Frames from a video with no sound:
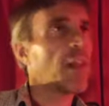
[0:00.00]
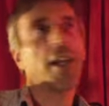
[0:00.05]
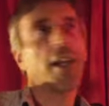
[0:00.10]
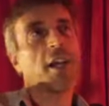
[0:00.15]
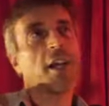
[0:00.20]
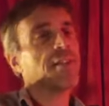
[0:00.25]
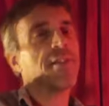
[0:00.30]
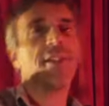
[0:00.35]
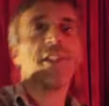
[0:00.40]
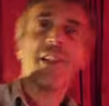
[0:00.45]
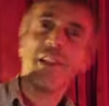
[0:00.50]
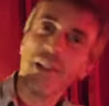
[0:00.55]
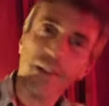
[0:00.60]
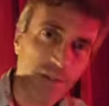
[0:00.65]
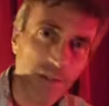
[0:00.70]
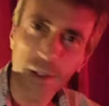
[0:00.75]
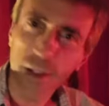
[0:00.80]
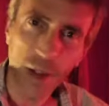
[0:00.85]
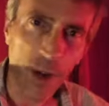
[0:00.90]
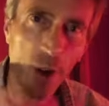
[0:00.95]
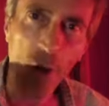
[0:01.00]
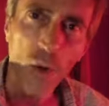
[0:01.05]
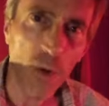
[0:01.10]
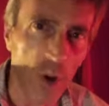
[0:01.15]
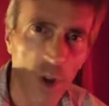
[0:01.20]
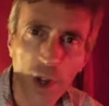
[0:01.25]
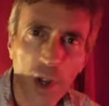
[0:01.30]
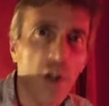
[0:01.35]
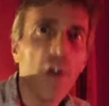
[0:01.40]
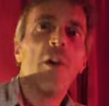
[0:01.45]
Like I see that, you know,
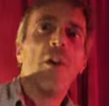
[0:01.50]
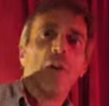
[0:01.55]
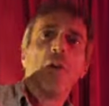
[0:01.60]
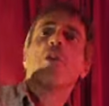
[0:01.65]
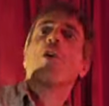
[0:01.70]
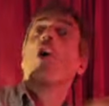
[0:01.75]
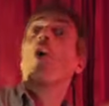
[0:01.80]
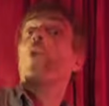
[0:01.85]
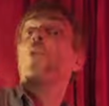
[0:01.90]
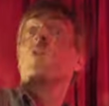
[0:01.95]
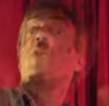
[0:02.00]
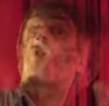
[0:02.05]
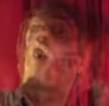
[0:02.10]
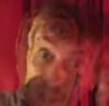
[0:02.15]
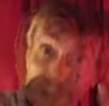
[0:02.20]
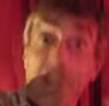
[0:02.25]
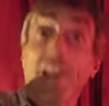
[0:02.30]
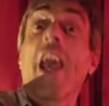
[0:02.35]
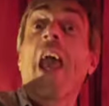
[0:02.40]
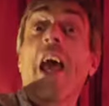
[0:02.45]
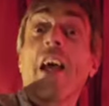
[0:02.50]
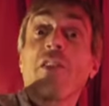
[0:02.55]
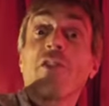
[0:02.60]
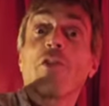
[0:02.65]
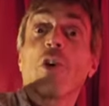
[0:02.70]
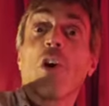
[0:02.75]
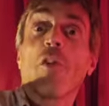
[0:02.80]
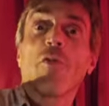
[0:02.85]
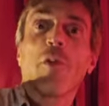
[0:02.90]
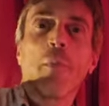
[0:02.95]
Wong gets
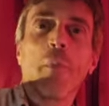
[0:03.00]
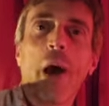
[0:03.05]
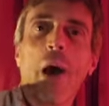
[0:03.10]
cast off a